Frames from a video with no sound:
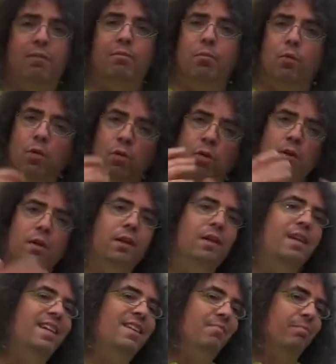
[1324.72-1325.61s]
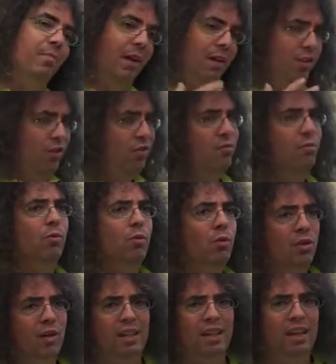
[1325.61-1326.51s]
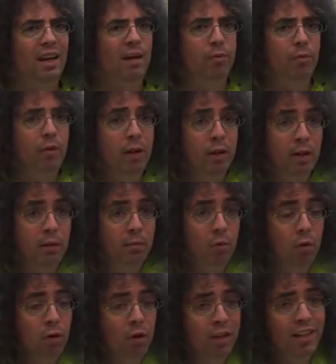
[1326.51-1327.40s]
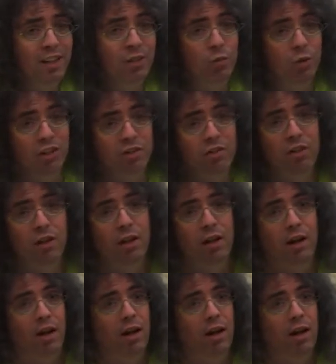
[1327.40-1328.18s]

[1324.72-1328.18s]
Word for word: that more embellished, more elaborated, more enriched